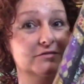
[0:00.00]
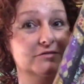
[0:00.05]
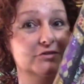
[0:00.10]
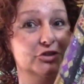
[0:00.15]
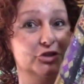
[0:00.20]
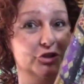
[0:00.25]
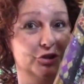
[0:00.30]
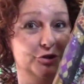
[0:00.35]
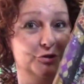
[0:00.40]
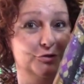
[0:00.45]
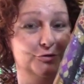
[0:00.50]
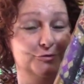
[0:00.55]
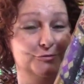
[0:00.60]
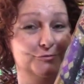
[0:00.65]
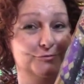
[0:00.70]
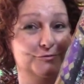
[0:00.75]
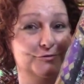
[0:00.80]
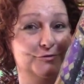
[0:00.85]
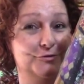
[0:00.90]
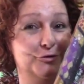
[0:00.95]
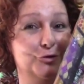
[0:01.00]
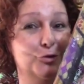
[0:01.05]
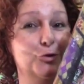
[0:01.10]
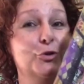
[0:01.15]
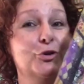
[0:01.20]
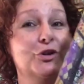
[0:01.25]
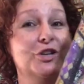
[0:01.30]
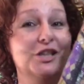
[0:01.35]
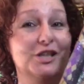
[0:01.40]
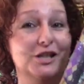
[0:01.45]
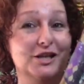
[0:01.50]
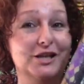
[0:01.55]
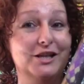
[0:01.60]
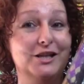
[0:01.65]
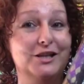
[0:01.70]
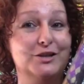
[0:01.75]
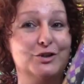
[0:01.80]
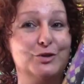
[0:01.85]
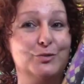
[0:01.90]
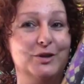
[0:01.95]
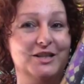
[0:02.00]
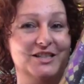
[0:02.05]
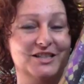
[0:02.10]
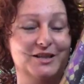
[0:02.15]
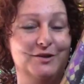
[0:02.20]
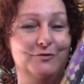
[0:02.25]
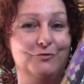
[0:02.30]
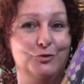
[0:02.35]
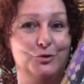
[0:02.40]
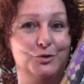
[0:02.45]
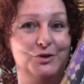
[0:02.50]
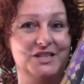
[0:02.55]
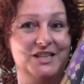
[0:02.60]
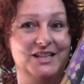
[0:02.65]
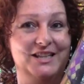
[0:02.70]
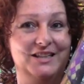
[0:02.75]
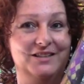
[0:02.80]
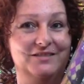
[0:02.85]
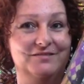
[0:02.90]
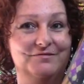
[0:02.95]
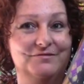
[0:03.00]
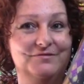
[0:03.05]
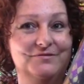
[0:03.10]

journal for the year 2014.